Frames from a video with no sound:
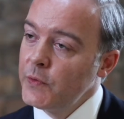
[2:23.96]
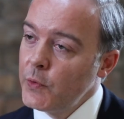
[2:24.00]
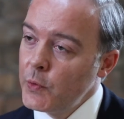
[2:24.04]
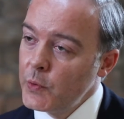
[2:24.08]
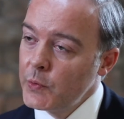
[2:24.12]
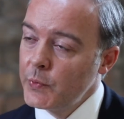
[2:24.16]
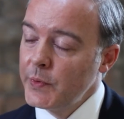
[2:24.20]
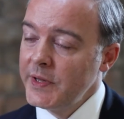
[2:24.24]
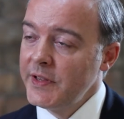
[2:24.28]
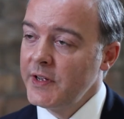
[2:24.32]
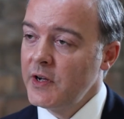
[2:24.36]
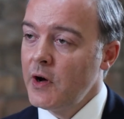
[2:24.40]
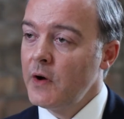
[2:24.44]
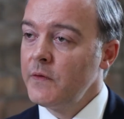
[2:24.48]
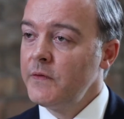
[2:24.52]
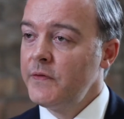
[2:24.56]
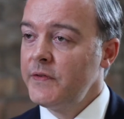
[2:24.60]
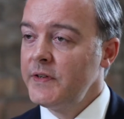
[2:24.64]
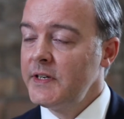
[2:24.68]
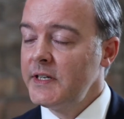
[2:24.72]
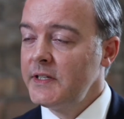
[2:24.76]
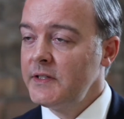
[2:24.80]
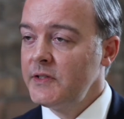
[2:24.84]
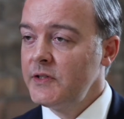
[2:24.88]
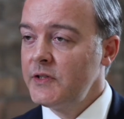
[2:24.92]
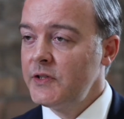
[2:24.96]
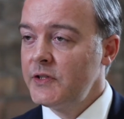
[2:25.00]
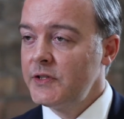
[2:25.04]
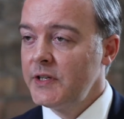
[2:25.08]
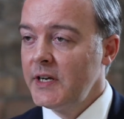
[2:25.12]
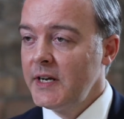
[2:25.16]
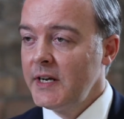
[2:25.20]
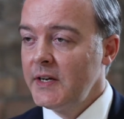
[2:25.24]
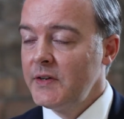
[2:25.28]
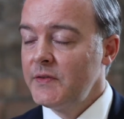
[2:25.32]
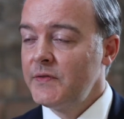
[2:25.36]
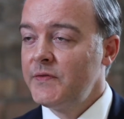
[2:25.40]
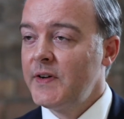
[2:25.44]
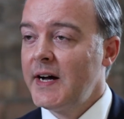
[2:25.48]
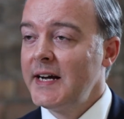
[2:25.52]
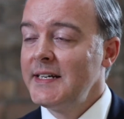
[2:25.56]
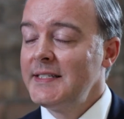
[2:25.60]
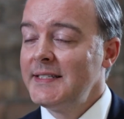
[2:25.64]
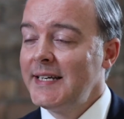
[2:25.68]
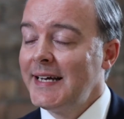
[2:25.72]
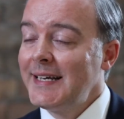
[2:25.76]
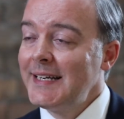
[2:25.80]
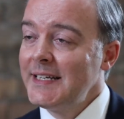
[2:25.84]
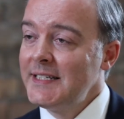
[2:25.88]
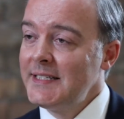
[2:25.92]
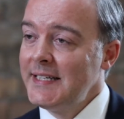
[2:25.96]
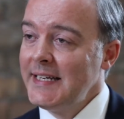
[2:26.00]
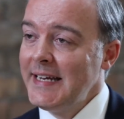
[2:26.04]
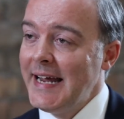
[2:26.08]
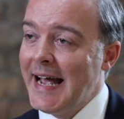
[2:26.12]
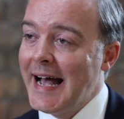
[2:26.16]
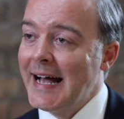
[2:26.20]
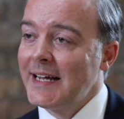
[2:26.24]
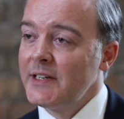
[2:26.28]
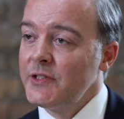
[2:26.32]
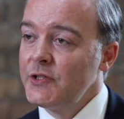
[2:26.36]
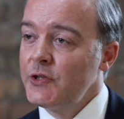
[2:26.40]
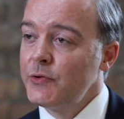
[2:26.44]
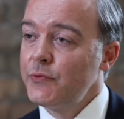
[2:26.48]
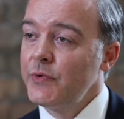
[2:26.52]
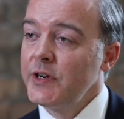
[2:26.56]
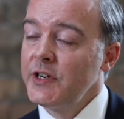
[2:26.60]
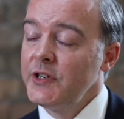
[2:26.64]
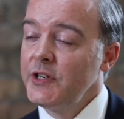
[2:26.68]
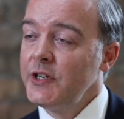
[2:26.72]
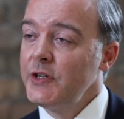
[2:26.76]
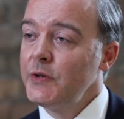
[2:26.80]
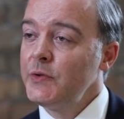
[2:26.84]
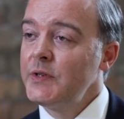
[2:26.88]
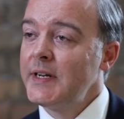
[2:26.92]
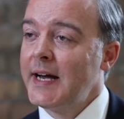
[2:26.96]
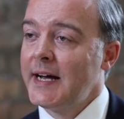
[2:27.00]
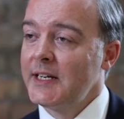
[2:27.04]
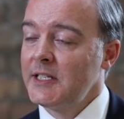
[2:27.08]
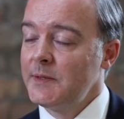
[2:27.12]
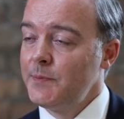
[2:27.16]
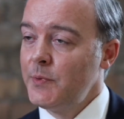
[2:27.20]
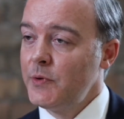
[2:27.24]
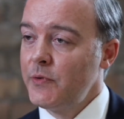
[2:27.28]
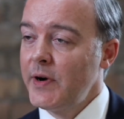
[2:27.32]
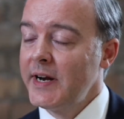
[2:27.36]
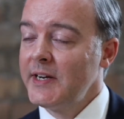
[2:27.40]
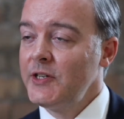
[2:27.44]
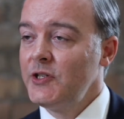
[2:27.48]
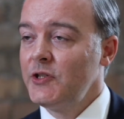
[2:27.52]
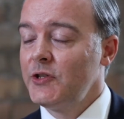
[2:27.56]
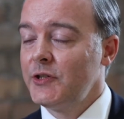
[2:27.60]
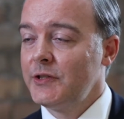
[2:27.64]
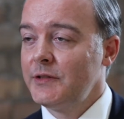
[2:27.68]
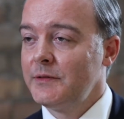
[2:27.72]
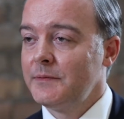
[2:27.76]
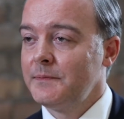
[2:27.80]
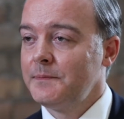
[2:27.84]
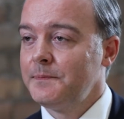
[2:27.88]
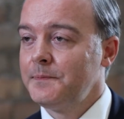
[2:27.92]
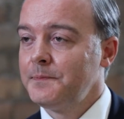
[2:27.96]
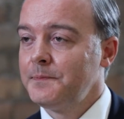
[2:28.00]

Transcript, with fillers: forward with confidence, vitality and a renewed aspiration.